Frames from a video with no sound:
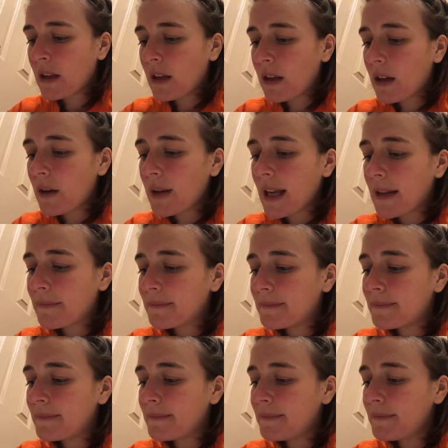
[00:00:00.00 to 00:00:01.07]
Okay,
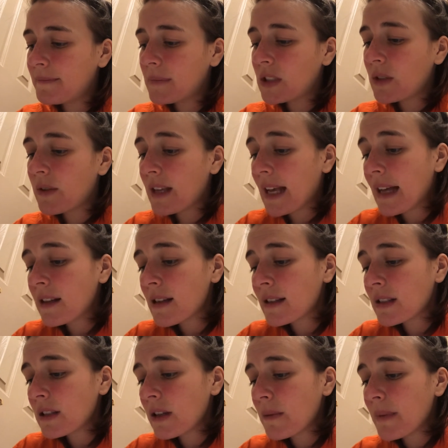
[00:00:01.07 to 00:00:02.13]
so the NCLEX
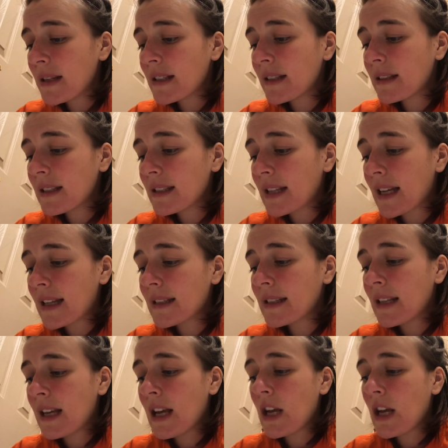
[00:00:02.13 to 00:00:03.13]
alert basically says,